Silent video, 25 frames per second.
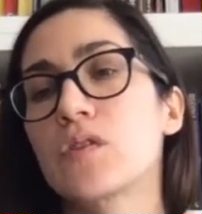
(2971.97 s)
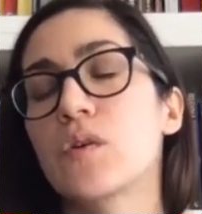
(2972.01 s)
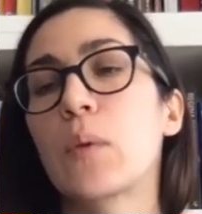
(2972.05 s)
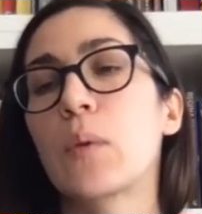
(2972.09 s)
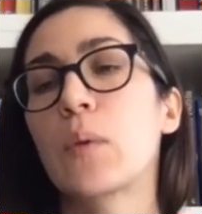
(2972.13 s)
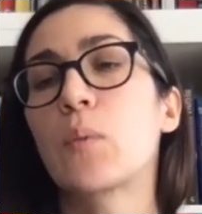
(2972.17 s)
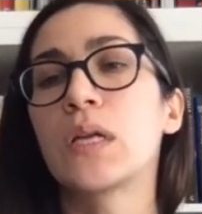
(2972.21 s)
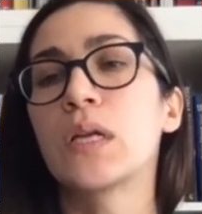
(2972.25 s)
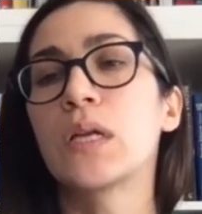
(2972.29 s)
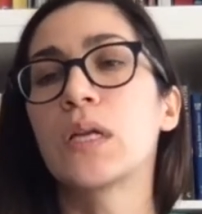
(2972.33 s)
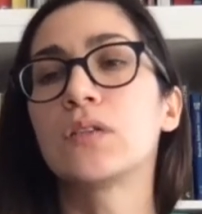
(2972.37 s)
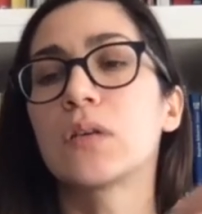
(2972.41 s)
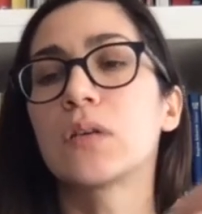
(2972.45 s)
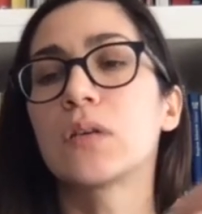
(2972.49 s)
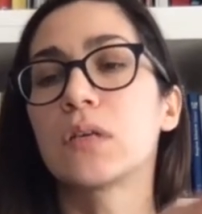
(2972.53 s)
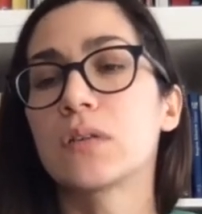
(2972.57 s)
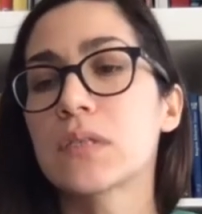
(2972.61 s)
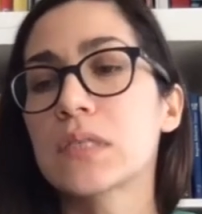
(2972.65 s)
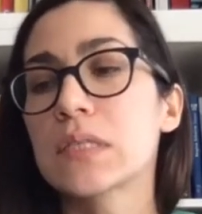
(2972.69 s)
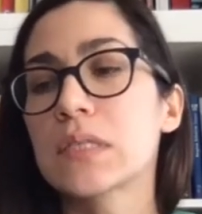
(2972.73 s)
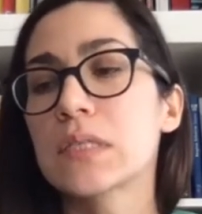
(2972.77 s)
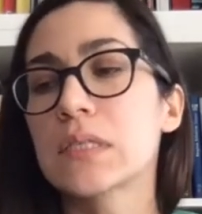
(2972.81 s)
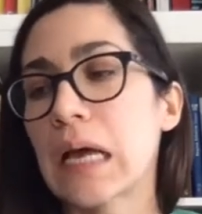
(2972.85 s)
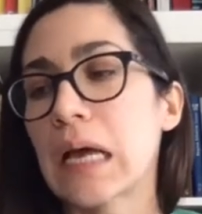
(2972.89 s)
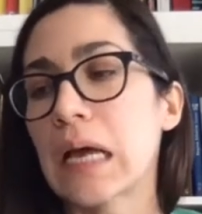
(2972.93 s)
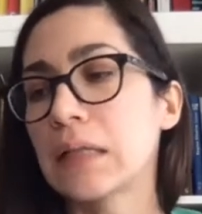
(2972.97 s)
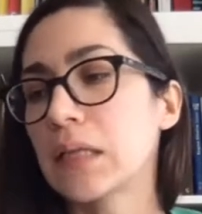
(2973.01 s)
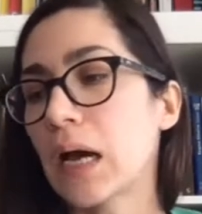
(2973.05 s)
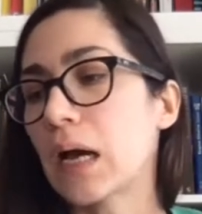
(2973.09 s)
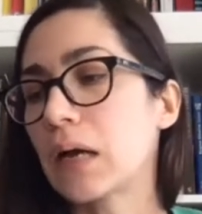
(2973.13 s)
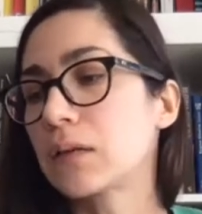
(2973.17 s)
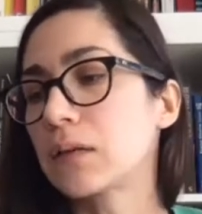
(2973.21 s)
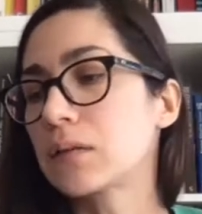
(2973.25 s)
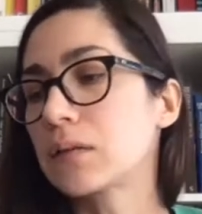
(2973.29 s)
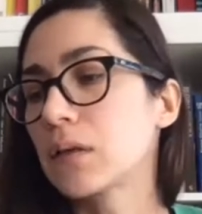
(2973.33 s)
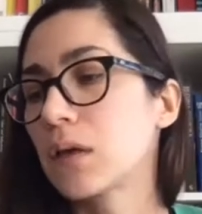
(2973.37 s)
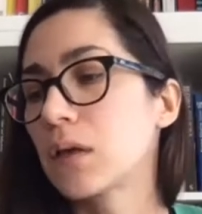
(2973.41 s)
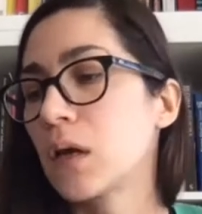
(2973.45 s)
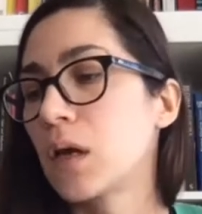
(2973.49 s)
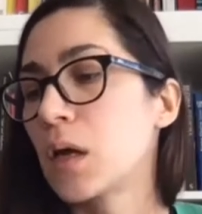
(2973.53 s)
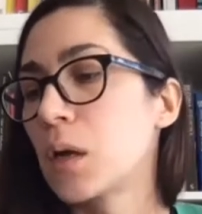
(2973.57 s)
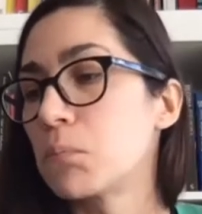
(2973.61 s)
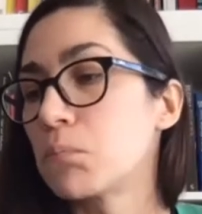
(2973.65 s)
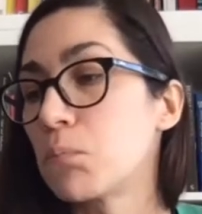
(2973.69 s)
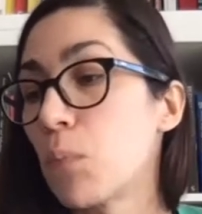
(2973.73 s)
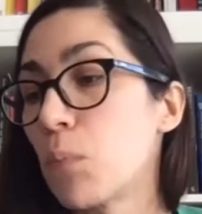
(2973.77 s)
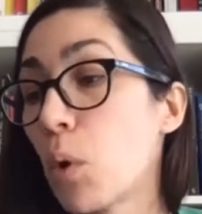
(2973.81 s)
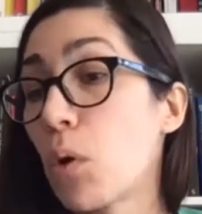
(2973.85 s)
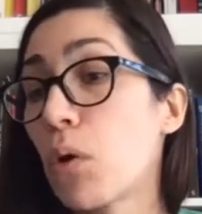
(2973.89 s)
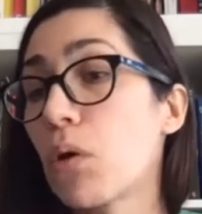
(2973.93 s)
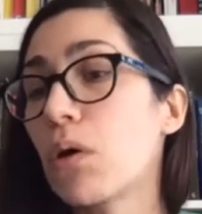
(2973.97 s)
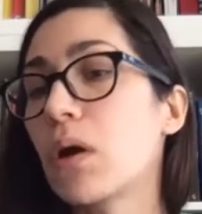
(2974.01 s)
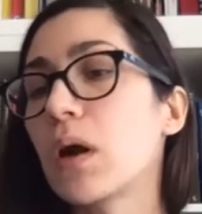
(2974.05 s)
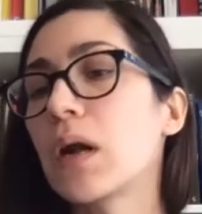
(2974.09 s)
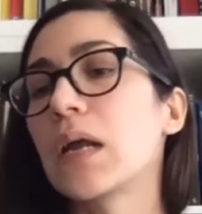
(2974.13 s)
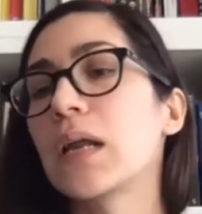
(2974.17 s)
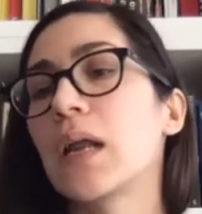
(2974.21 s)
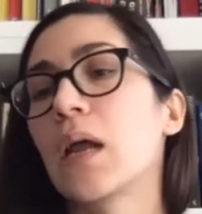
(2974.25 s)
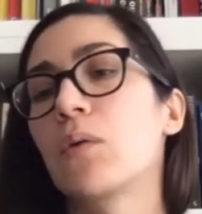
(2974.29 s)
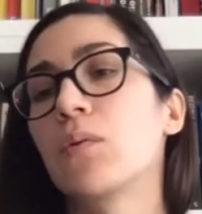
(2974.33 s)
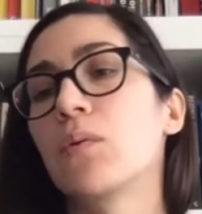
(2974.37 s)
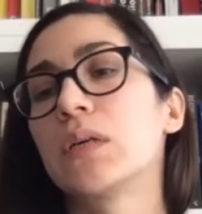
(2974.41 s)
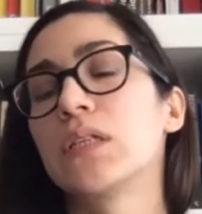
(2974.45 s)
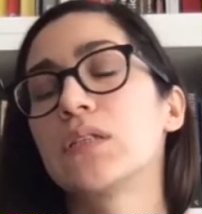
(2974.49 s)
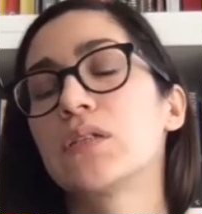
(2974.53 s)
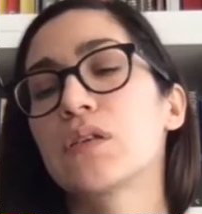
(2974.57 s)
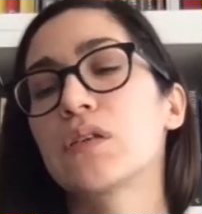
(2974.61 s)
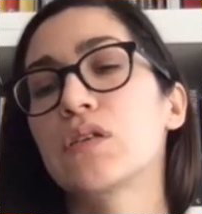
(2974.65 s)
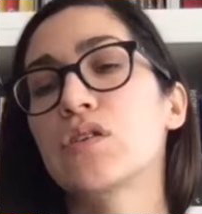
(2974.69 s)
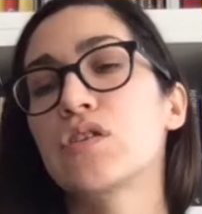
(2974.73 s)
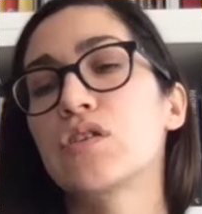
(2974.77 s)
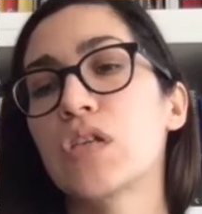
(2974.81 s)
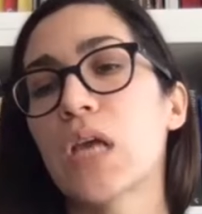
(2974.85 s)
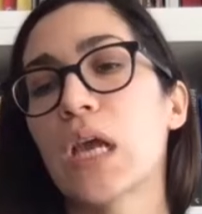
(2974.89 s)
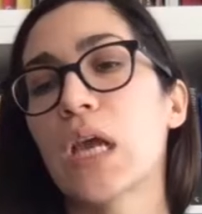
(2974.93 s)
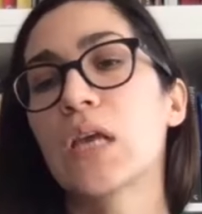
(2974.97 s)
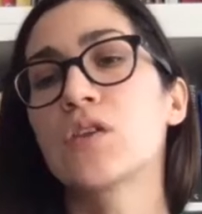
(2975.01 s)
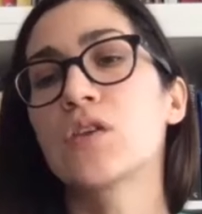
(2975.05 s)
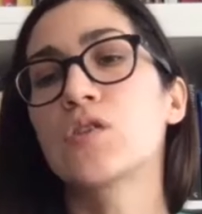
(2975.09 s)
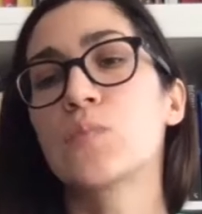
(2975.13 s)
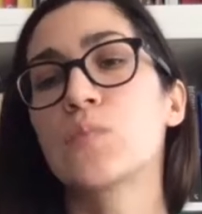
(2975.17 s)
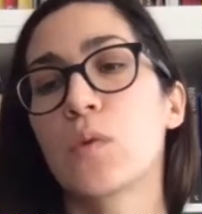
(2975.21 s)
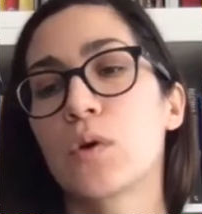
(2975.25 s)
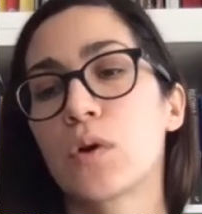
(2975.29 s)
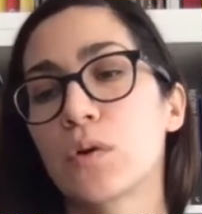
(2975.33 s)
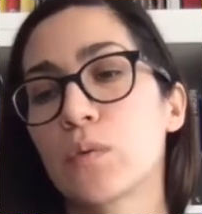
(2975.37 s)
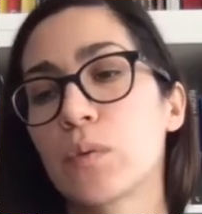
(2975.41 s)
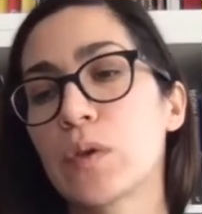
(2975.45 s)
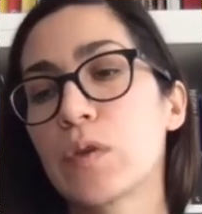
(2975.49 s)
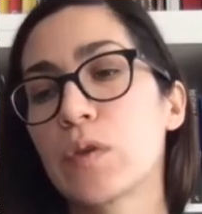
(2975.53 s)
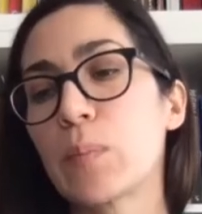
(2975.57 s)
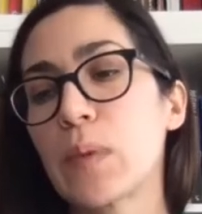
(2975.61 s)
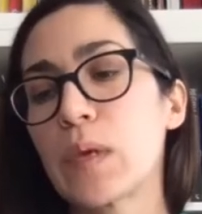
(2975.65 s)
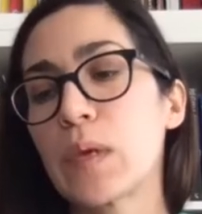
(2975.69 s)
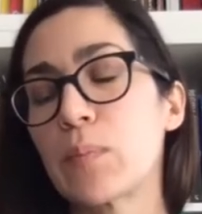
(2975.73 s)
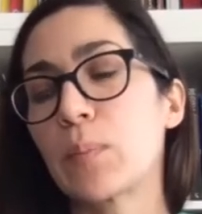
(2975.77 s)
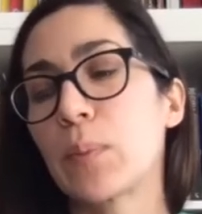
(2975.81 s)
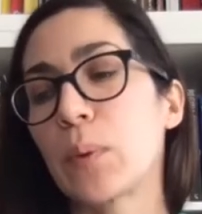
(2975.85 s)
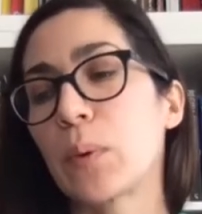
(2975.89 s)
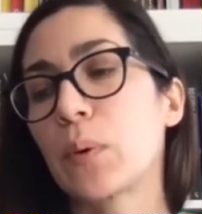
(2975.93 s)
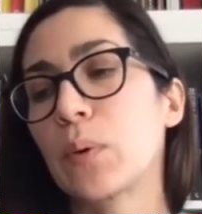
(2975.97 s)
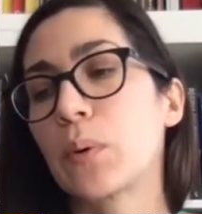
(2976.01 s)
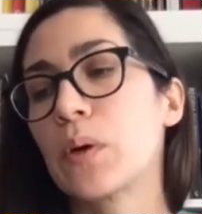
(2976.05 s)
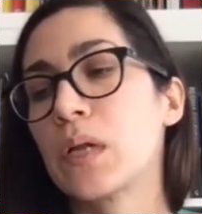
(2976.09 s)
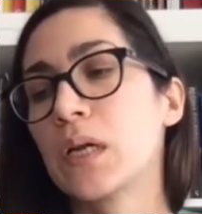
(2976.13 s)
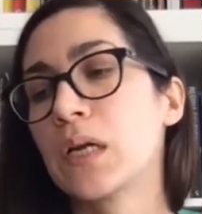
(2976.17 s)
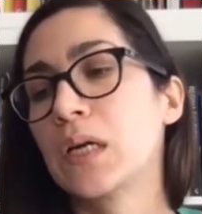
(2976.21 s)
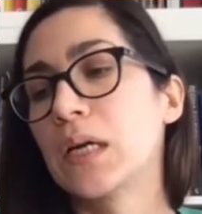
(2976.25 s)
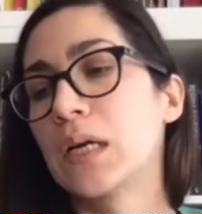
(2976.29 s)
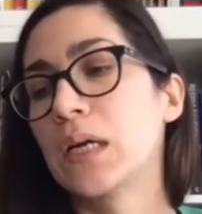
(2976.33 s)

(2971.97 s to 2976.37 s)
So I wanted to understand that more and I wanted to exchange more with people.